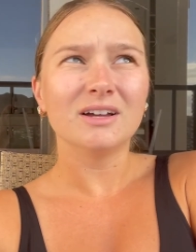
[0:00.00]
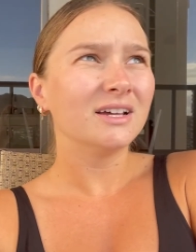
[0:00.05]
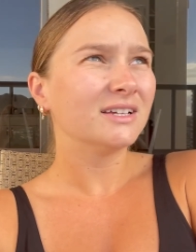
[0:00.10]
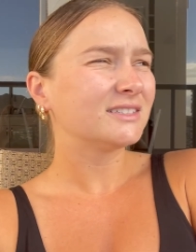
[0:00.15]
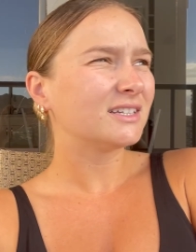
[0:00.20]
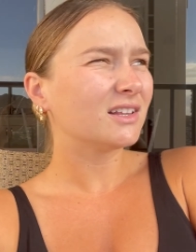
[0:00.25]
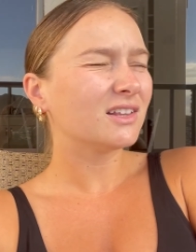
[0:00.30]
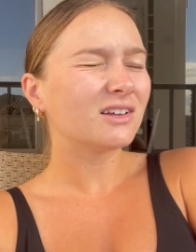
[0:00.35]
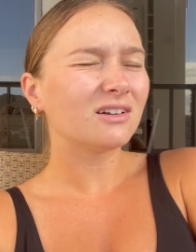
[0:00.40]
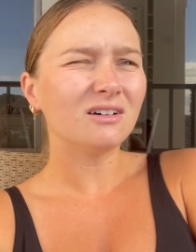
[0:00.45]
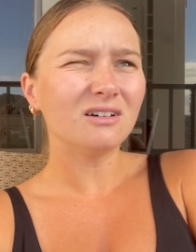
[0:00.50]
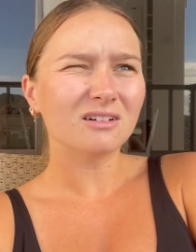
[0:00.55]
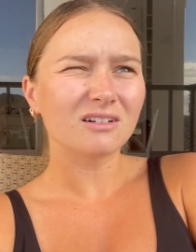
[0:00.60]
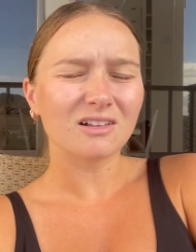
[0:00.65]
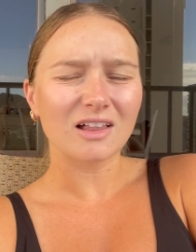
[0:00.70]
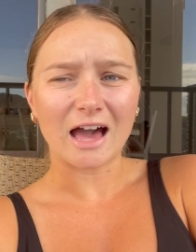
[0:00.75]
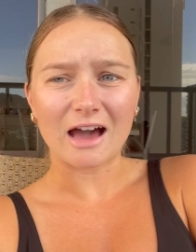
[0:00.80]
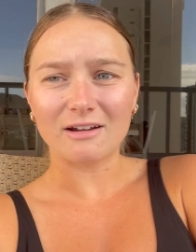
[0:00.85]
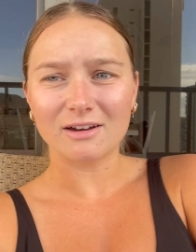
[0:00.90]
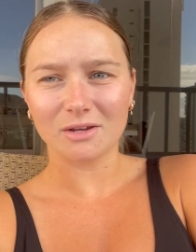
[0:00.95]
It's a little
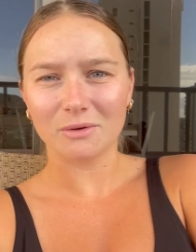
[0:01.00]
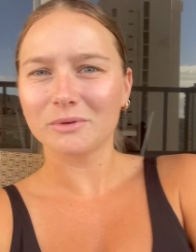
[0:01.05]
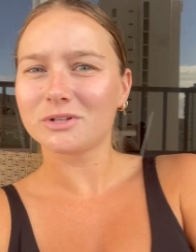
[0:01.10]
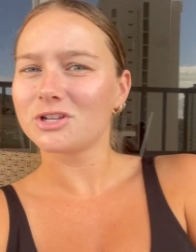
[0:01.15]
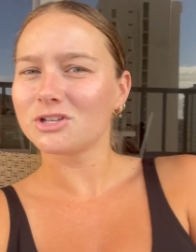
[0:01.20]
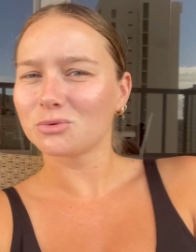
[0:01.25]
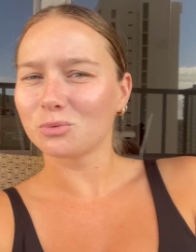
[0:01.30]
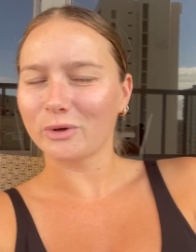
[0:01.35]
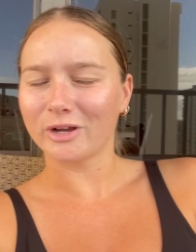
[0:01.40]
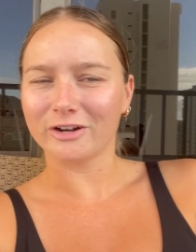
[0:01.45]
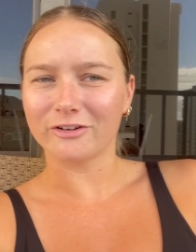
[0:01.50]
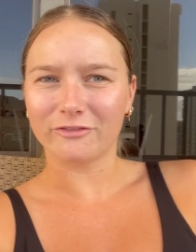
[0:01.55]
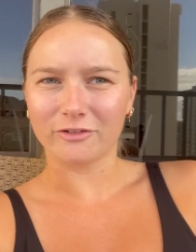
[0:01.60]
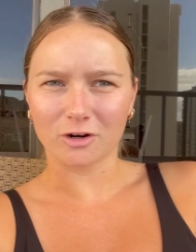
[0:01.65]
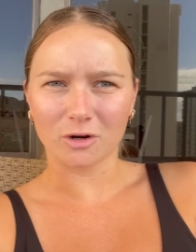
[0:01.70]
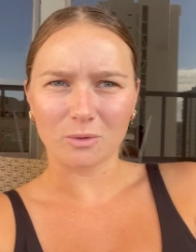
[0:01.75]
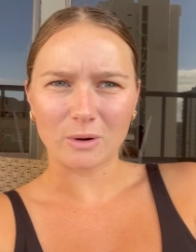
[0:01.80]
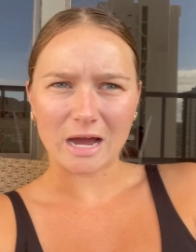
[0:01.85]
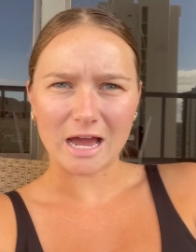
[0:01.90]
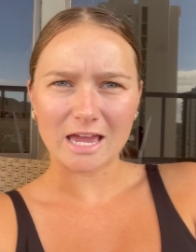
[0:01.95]
cloudy, which is weird for
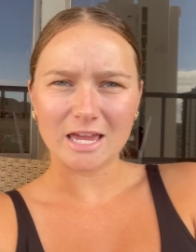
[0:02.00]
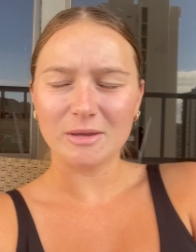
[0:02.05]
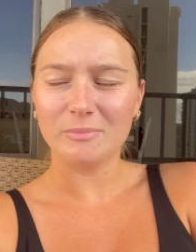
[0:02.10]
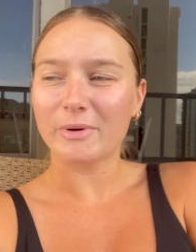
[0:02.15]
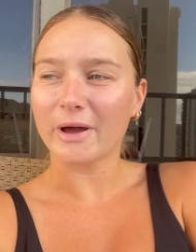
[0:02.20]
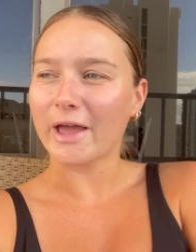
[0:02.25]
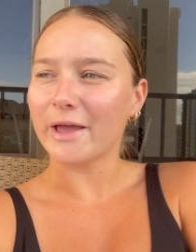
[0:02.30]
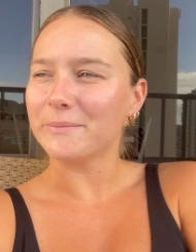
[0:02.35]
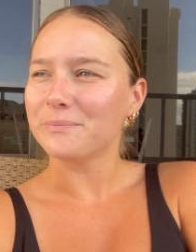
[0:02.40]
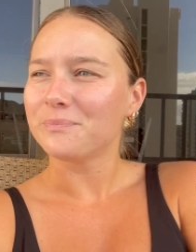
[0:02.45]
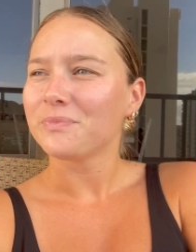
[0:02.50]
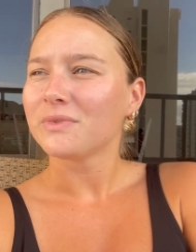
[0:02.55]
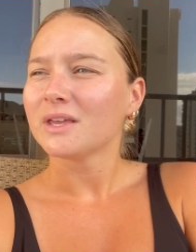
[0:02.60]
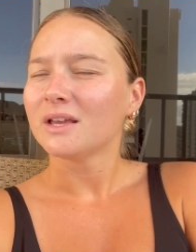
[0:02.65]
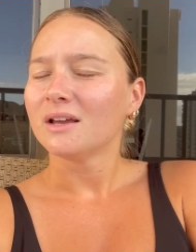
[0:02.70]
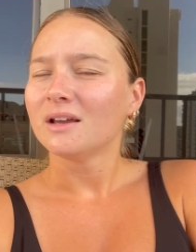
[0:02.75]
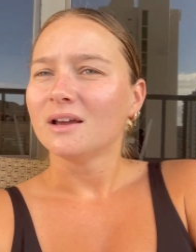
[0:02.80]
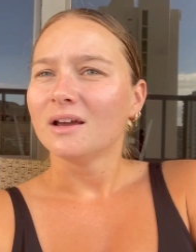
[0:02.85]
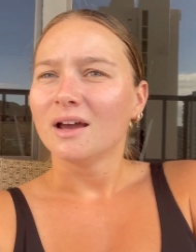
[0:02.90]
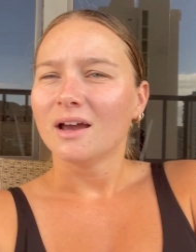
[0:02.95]
Hawaii, but
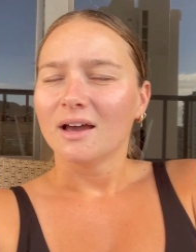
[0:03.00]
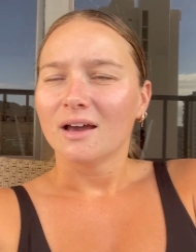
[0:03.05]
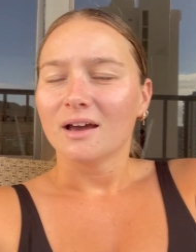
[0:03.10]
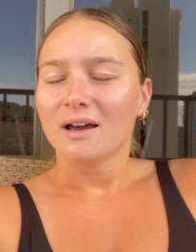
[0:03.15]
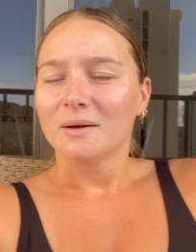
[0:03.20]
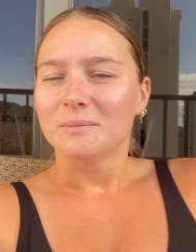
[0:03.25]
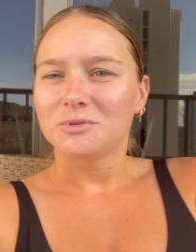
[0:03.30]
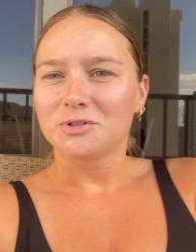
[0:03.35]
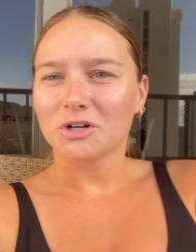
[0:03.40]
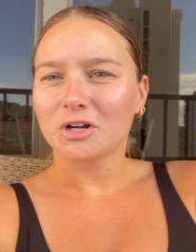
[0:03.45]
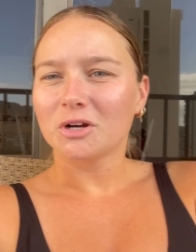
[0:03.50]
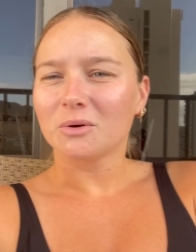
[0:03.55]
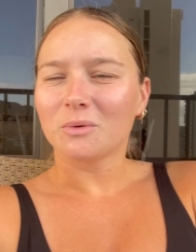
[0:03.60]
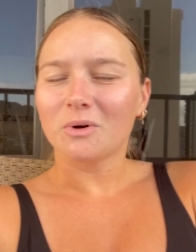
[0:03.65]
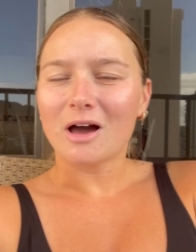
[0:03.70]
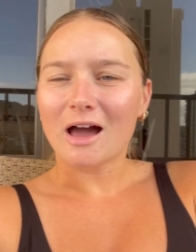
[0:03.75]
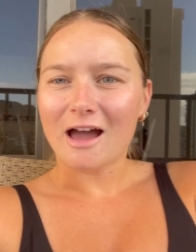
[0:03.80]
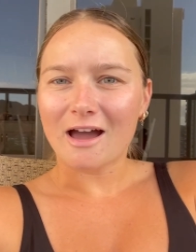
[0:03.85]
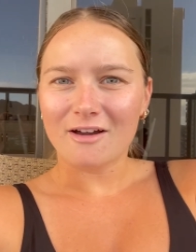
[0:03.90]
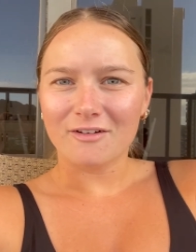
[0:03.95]
I'm sure we'll
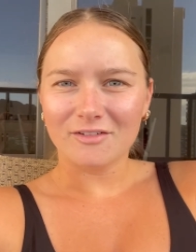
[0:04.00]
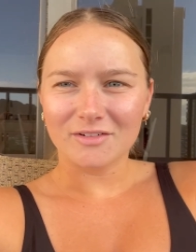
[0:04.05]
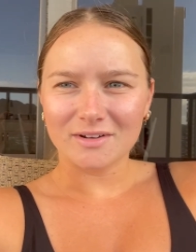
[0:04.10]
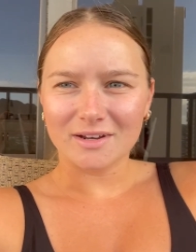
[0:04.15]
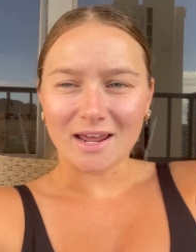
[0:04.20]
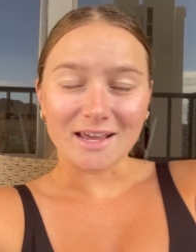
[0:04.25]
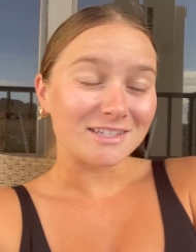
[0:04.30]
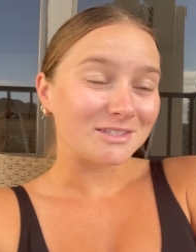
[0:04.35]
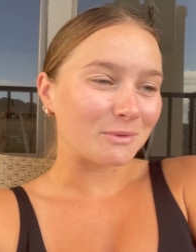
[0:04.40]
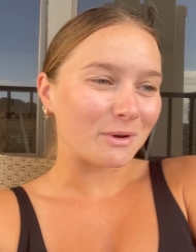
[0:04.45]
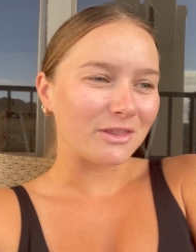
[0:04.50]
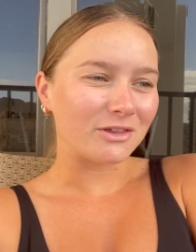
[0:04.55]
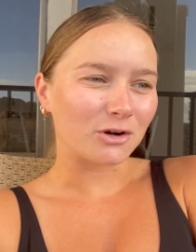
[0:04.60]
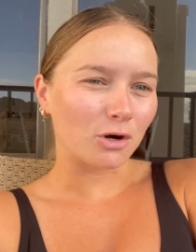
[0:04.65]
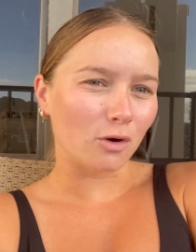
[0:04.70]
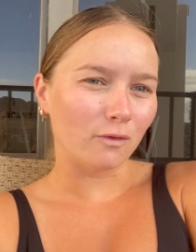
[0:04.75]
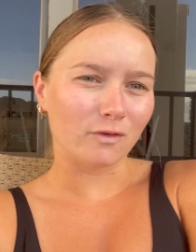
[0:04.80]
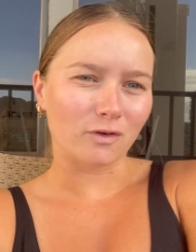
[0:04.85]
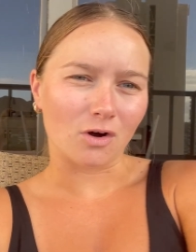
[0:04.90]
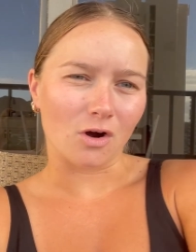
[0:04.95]
have nice weather
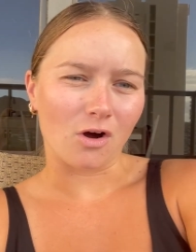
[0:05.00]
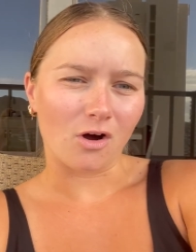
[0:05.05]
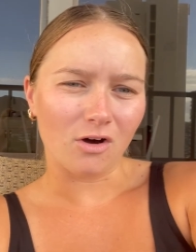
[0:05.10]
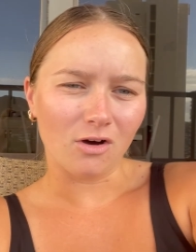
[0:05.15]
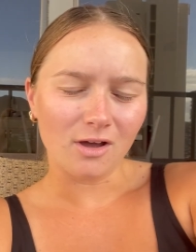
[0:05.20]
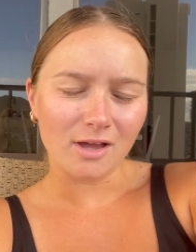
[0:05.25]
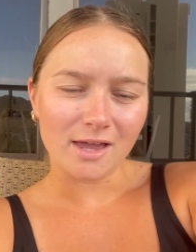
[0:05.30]
overall.